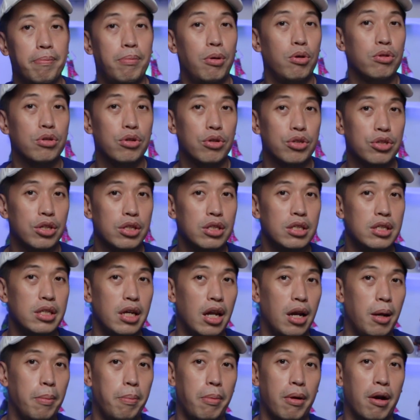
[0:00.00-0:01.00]
Both cushion
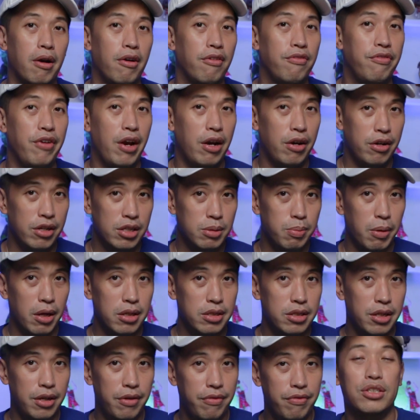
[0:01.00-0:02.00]
setup are very
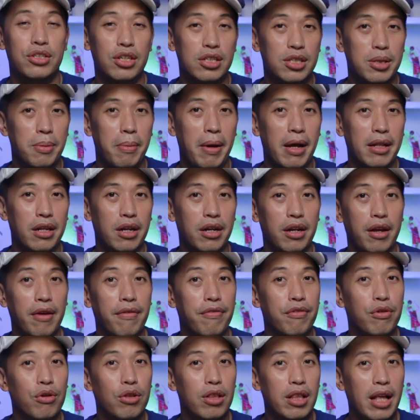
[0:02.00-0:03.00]
responsive. It's just a matter
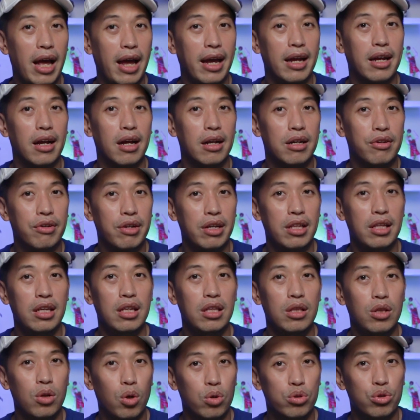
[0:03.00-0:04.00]
if you like a really
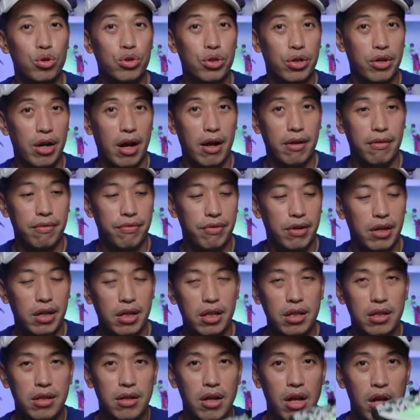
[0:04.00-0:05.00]
low to the ground
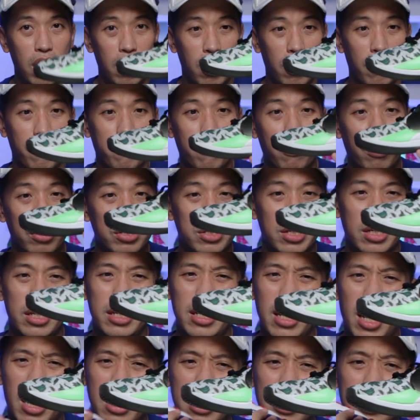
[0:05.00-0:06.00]
feel. Of course, the
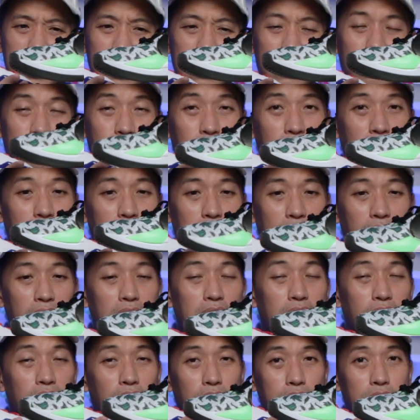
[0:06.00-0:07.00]
Giannis is really
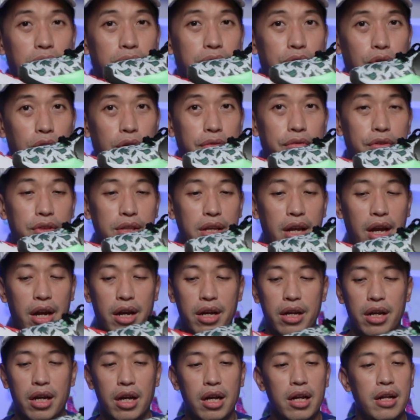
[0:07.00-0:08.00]
thin around the forefoot
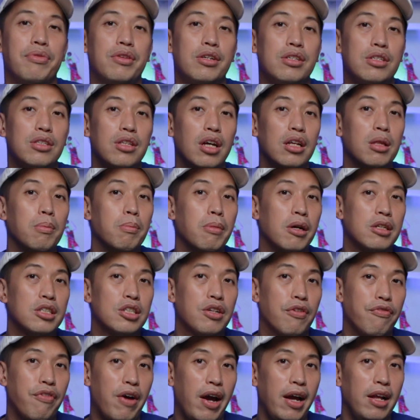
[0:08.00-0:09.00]
area. There's not
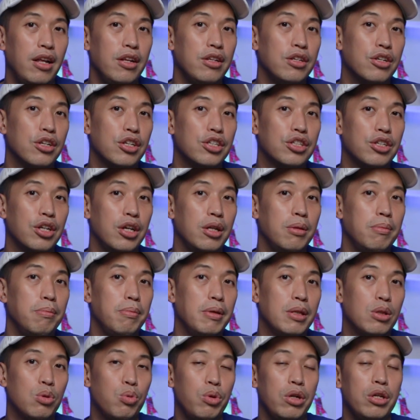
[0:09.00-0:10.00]
much Phylon cushion
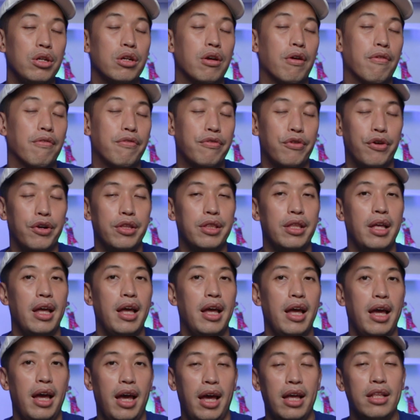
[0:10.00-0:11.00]
between your foot
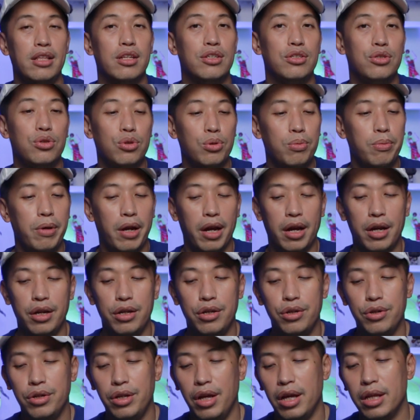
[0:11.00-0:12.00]
and the Zoom Air
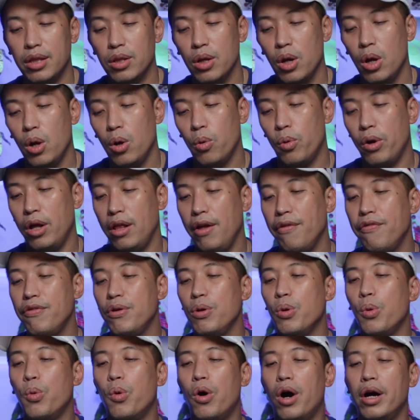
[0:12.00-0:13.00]
unit. While if
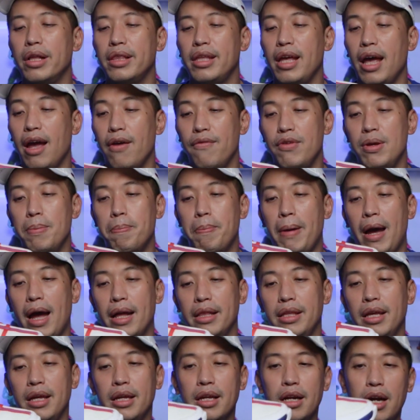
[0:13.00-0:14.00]
you want heavy
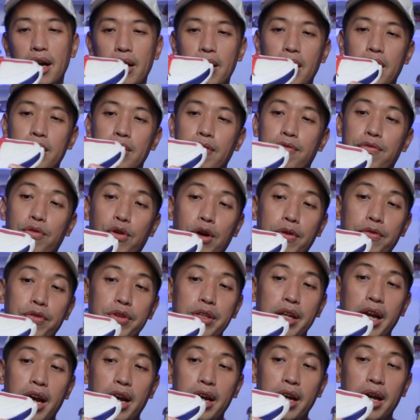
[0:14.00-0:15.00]
padding around the
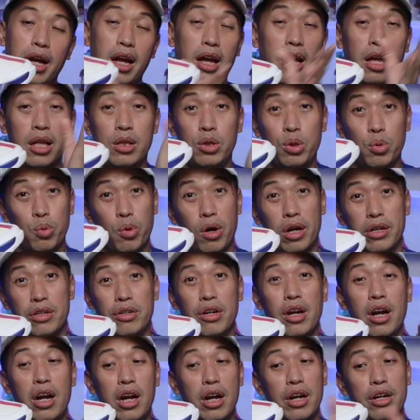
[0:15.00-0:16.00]
forefoot area and you want
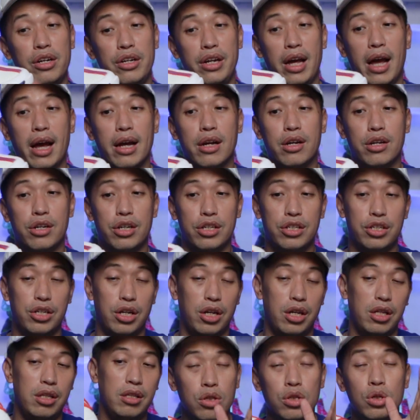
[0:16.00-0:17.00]
React
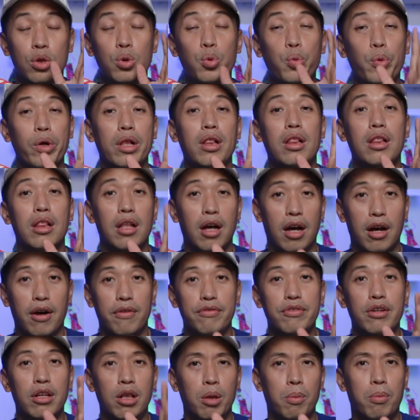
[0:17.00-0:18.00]
cushion, you will
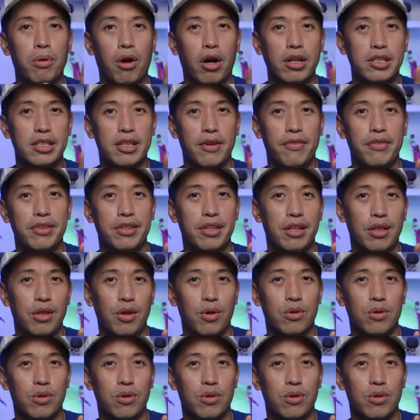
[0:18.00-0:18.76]
love the Lebron 17